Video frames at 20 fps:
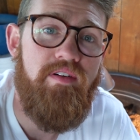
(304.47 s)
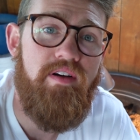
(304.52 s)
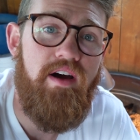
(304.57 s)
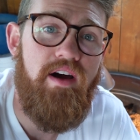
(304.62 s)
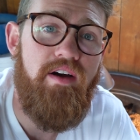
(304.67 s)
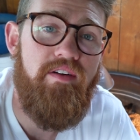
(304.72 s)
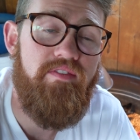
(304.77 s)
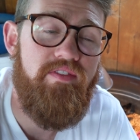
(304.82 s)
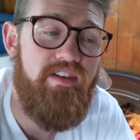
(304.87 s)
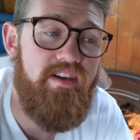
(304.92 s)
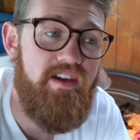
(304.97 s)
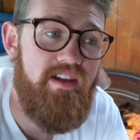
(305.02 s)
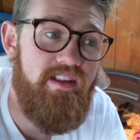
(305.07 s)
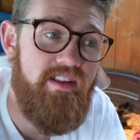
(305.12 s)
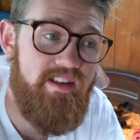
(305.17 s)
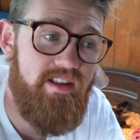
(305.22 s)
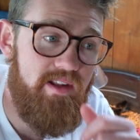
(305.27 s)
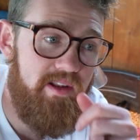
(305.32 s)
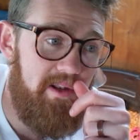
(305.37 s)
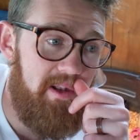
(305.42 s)
of
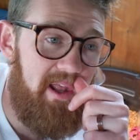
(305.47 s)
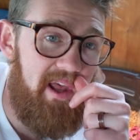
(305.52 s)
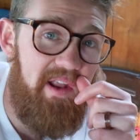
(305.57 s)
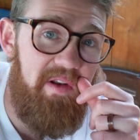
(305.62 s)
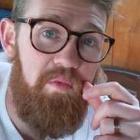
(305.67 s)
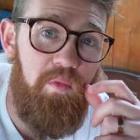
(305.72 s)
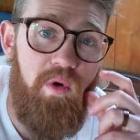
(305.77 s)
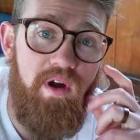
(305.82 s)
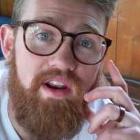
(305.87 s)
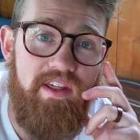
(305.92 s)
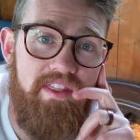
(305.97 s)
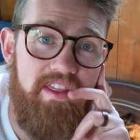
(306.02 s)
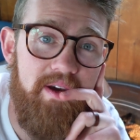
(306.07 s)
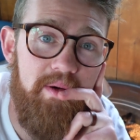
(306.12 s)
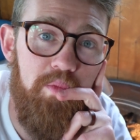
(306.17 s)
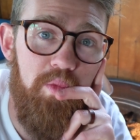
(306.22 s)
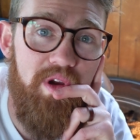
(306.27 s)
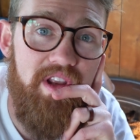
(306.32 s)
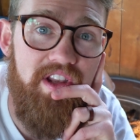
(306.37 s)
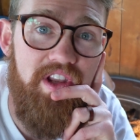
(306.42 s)
these, and one of
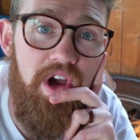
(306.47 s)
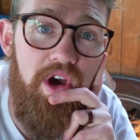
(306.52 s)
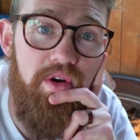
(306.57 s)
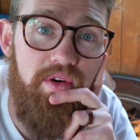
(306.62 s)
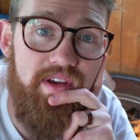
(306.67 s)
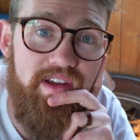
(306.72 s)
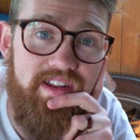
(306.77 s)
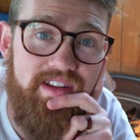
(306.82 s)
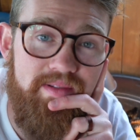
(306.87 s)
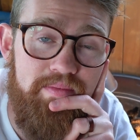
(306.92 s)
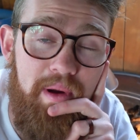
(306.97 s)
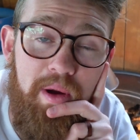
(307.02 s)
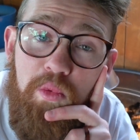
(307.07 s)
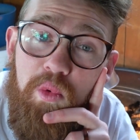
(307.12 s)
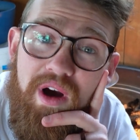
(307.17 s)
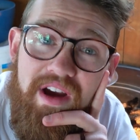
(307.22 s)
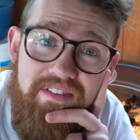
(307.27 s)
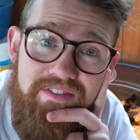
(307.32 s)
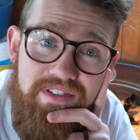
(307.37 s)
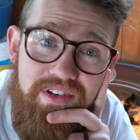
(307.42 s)
them we noticed. My
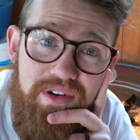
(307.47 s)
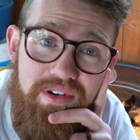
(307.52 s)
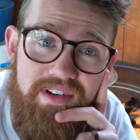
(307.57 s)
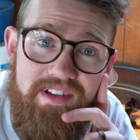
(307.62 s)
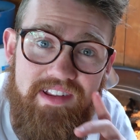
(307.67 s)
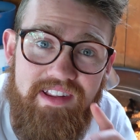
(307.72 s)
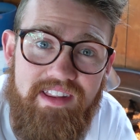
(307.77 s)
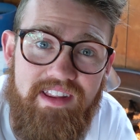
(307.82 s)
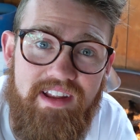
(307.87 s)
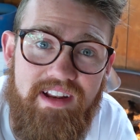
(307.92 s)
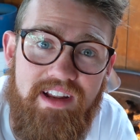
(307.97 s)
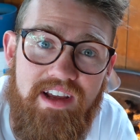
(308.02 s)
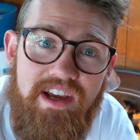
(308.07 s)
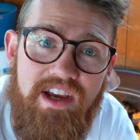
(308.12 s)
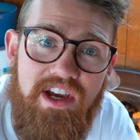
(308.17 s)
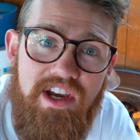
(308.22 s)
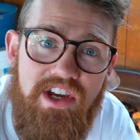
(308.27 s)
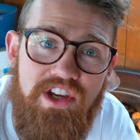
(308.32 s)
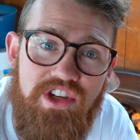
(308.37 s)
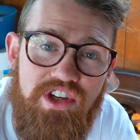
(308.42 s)
wife noticed that
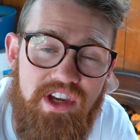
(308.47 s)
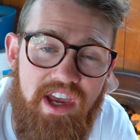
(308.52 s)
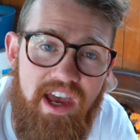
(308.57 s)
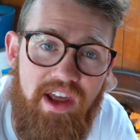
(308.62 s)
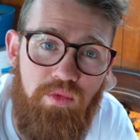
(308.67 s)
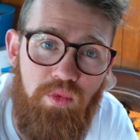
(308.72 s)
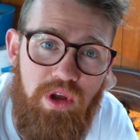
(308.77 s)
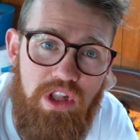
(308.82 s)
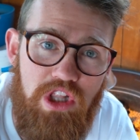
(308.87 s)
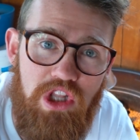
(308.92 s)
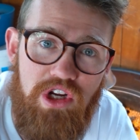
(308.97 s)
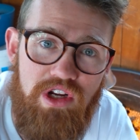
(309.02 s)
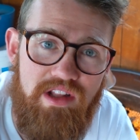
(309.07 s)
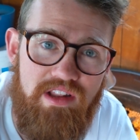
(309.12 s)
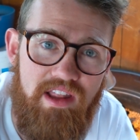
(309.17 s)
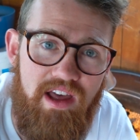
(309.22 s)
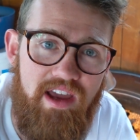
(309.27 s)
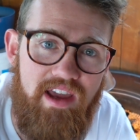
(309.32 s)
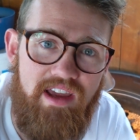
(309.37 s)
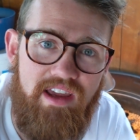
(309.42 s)
she had what looked
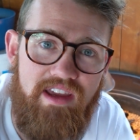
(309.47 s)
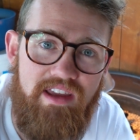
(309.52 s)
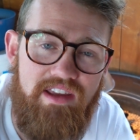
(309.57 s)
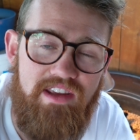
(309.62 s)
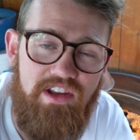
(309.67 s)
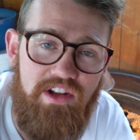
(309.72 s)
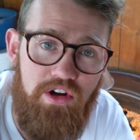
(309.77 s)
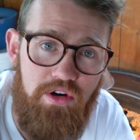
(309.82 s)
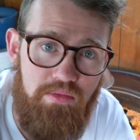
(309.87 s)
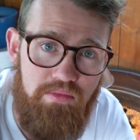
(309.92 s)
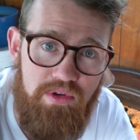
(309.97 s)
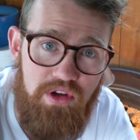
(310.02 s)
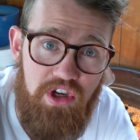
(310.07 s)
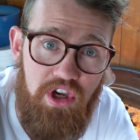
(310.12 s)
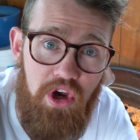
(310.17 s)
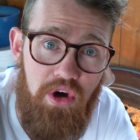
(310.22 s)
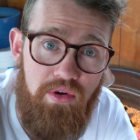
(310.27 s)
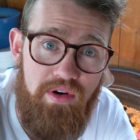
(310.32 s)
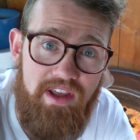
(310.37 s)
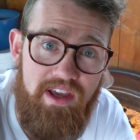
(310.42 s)
like
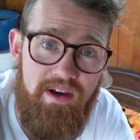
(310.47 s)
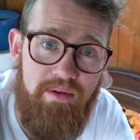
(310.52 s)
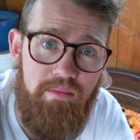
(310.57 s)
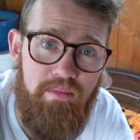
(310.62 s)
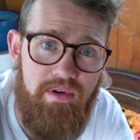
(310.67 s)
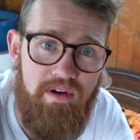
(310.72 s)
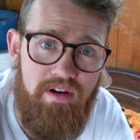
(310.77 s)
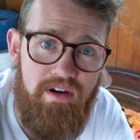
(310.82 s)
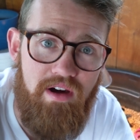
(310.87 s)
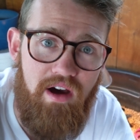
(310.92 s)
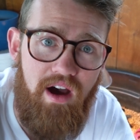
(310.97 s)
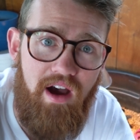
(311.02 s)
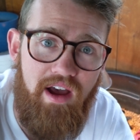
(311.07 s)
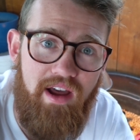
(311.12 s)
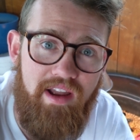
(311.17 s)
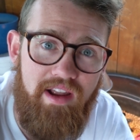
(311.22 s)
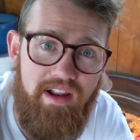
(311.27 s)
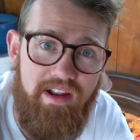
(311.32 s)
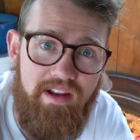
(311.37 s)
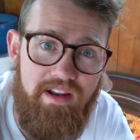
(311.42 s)
meconium
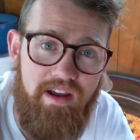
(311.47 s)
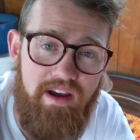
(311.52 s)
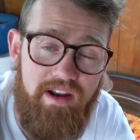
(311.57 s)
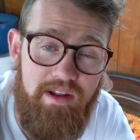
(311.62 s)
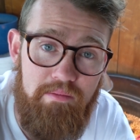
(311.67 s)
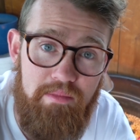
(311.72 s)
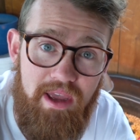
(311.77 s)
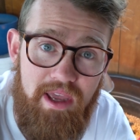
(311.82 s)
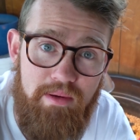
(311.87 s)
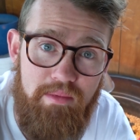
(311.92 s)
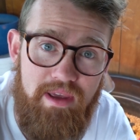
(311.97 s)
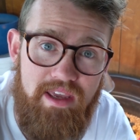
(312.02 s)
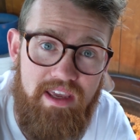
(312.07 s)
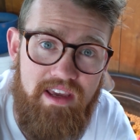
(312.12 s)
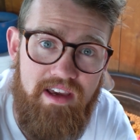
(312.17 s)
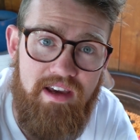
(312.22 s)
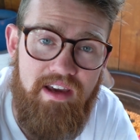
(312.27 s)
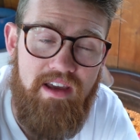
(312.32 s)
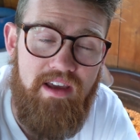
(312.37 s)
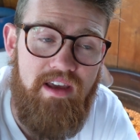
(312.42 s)
on a
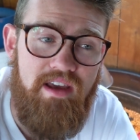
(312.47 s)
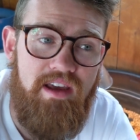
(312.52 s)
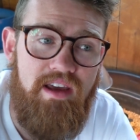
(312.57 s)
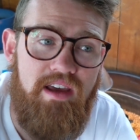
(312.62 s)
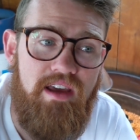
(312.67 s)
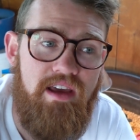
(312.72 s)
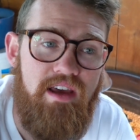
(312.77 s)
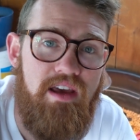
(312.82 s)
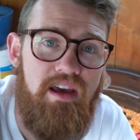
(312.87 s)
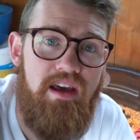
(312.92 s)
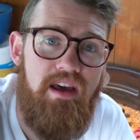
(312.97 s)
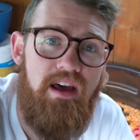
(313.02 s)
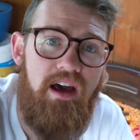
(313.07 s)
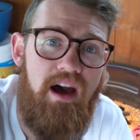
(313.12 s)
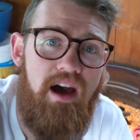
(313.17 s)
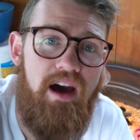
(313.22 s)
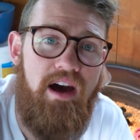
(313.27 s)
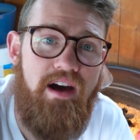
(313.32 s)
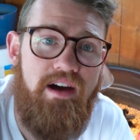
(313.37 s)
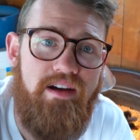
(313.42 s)
baby,
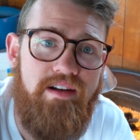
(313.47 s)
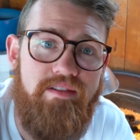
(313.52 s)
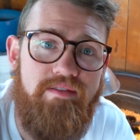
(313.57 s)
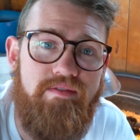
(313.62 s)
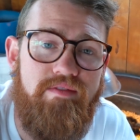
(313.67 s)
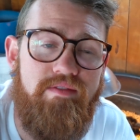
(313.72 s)
and